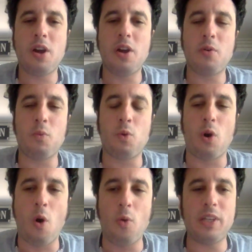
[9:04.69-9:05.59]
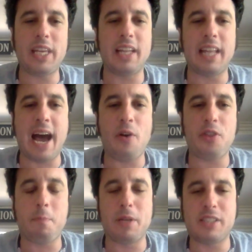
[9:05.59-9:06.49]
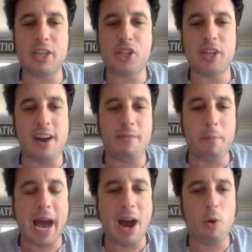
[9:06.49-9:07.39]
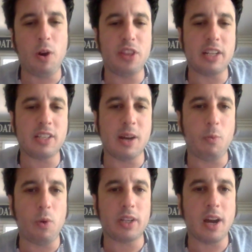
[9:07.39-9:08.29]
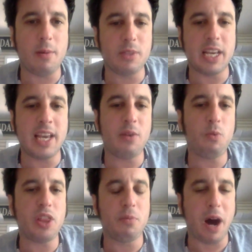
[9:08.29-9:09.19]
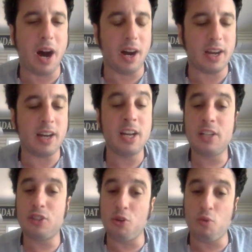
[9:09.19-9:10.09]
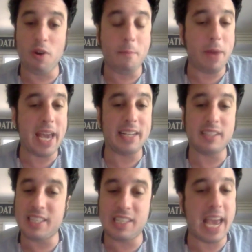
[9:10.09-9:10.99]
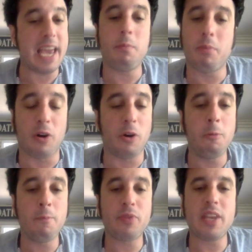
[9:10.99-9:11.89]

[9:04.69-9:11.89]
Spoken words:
will only allow the position of power that someone comes in with Magha to remain stable